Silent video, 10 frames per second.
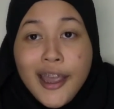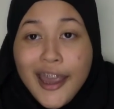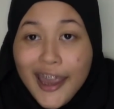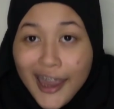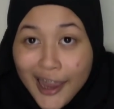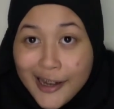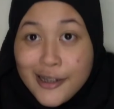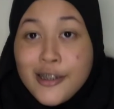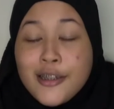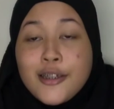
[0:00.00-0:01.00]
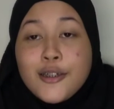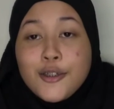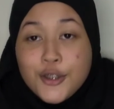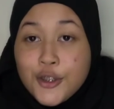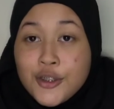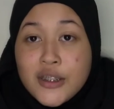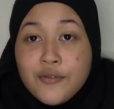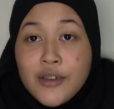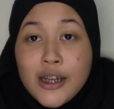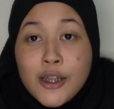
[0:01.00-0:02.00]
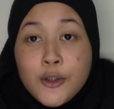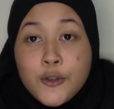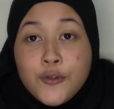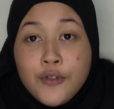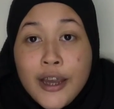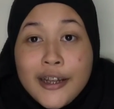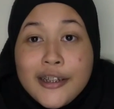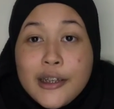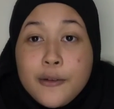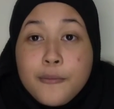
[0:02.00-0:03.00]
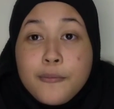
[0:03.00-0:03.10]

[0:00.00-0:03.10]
and use the value to find the